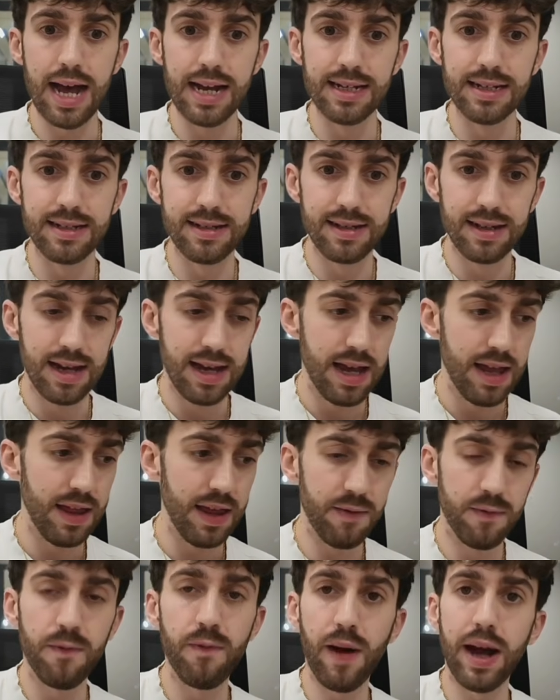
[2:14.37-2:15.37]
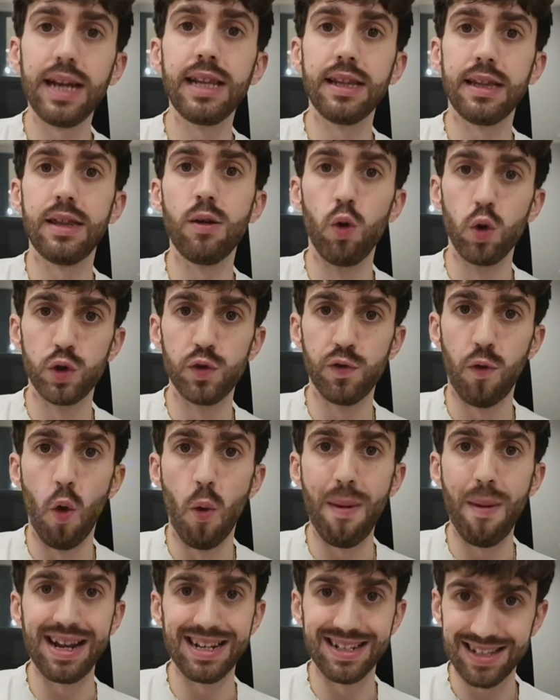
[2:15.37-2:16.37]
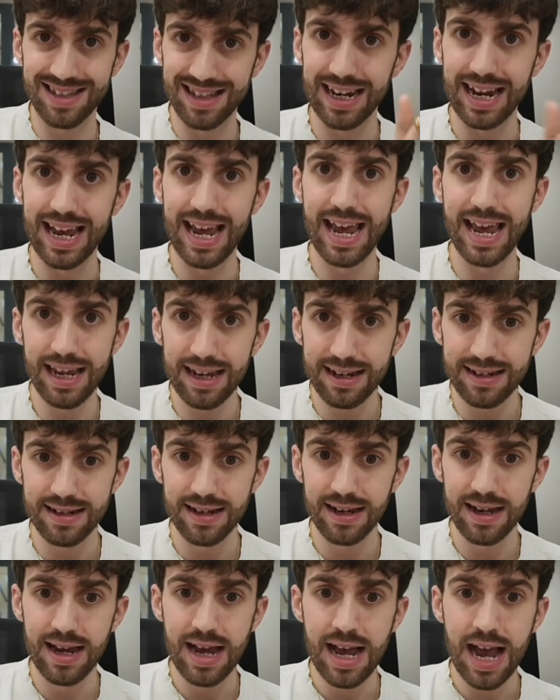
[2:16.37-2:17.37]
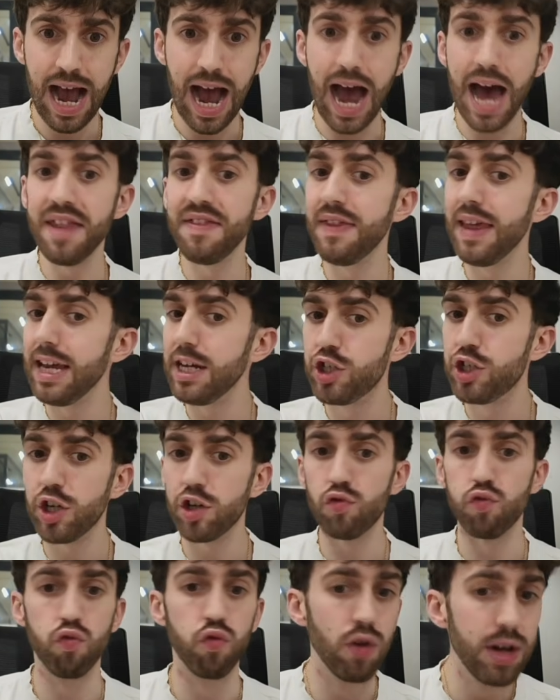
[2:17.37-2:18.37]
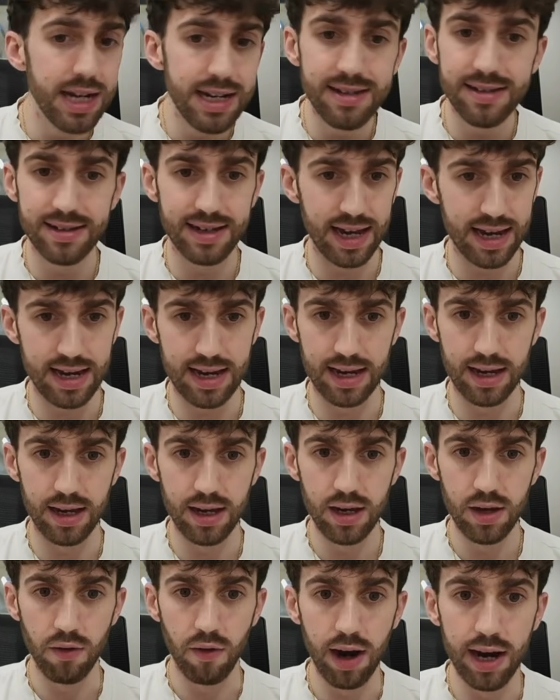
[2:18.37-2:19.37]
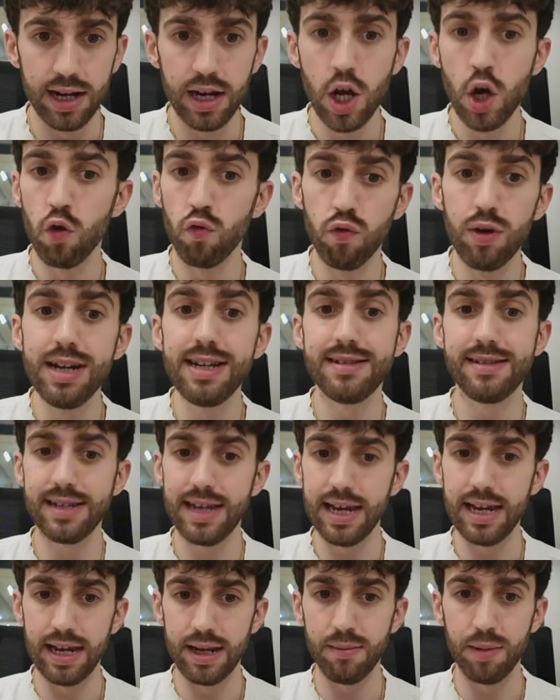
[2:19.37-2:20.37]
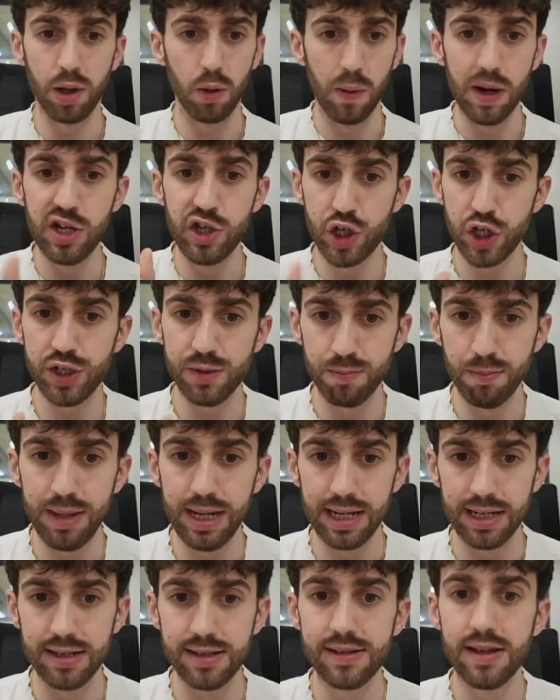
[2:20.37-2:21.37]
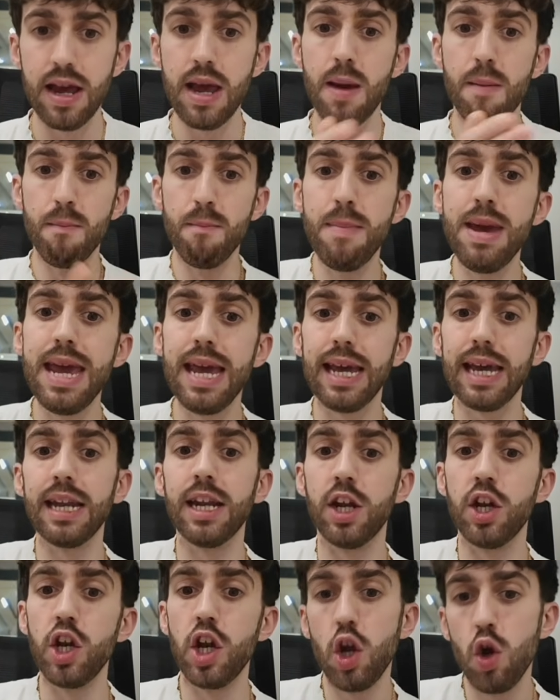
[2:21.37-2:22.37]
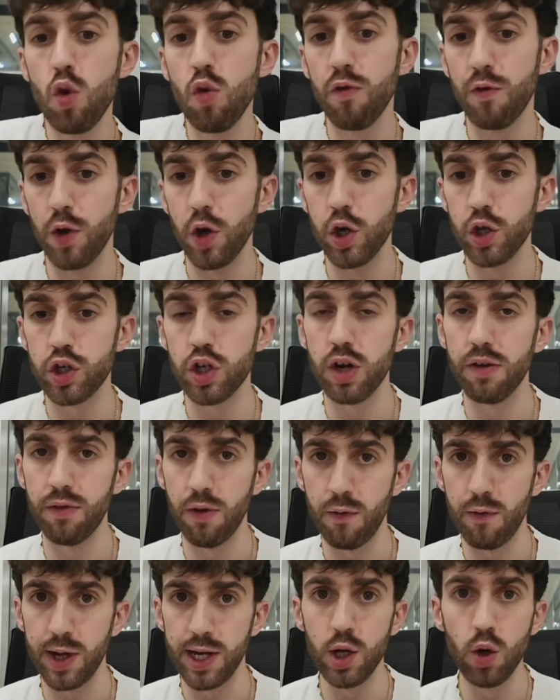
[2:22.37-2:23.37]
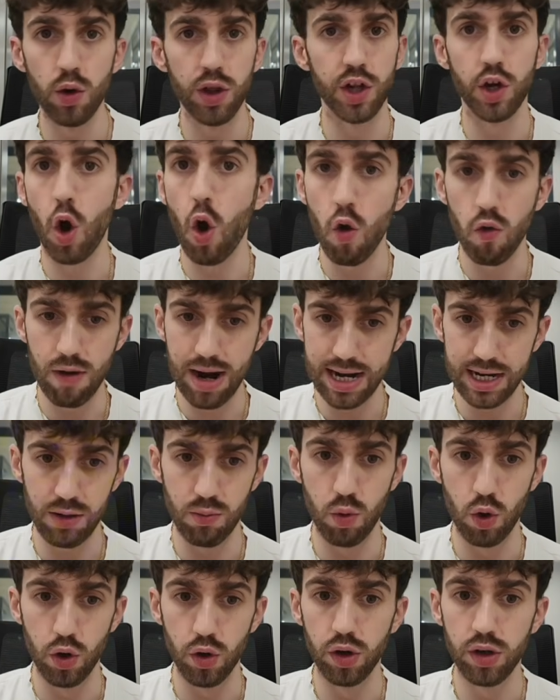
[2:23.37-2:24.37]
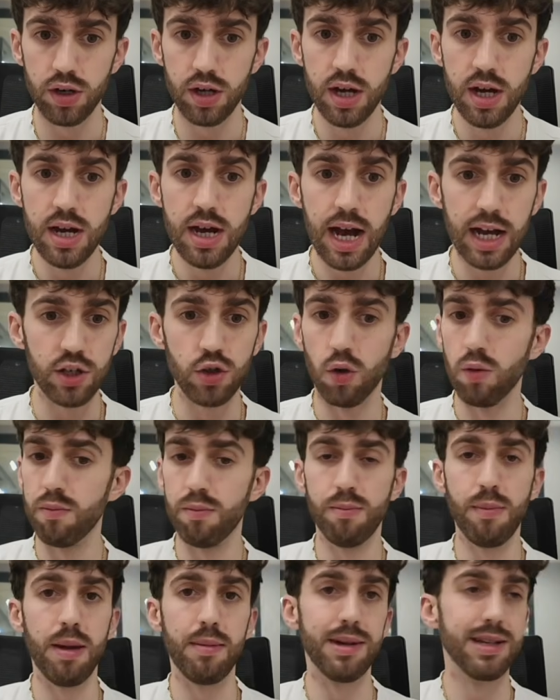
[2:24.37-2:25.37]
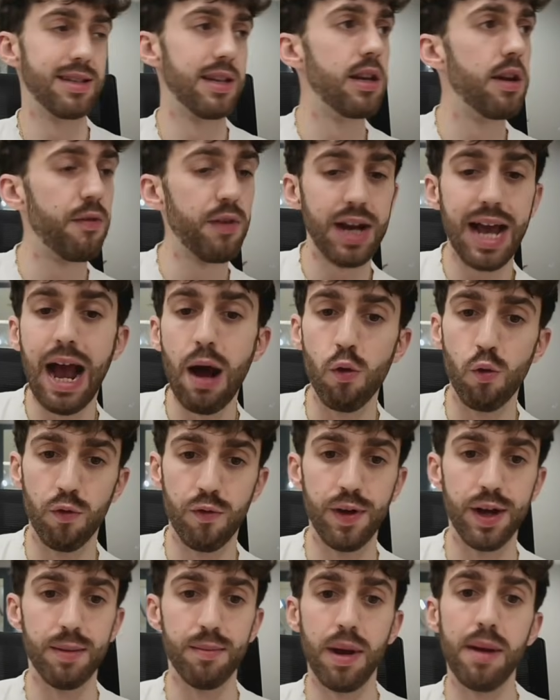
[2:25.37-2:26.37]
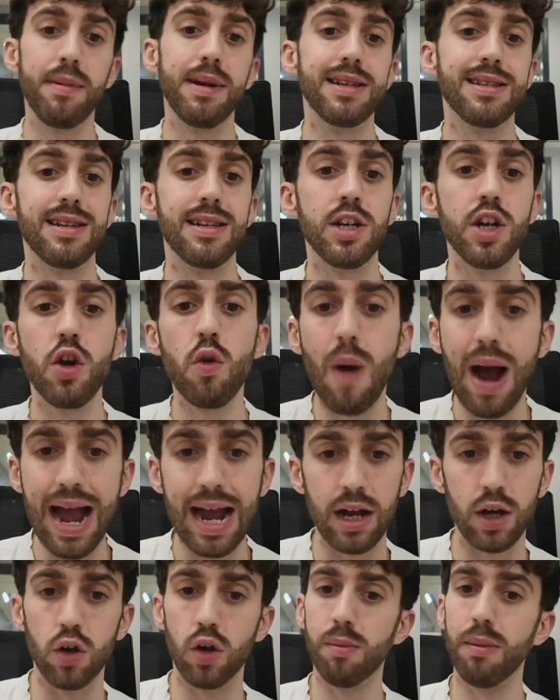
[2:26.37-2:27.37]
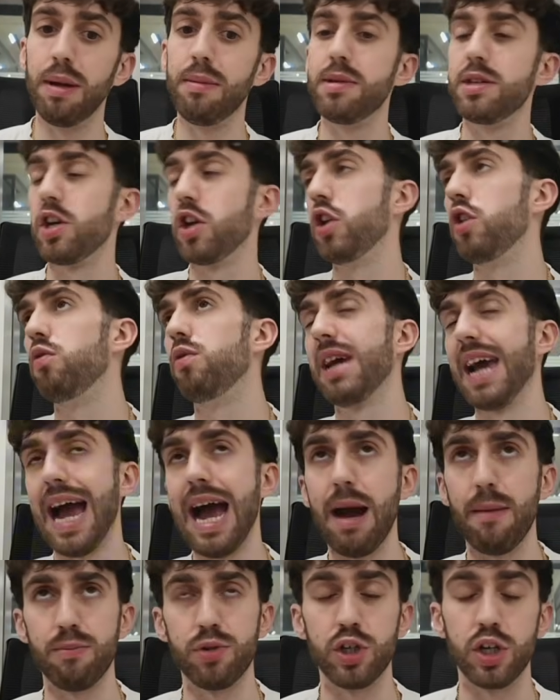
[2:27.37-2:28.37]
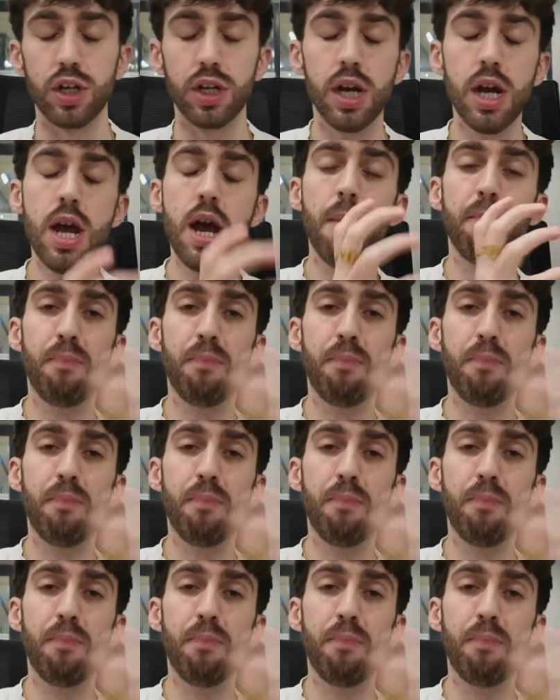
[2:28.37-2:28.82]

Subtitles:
and they find those formats that hit, and they just reskin it, right? Reskinning, by the way, just means making a new version of a video that already worked. And so maybe it's a different outfit, maybe it's a new angle, maybe it's a new caption,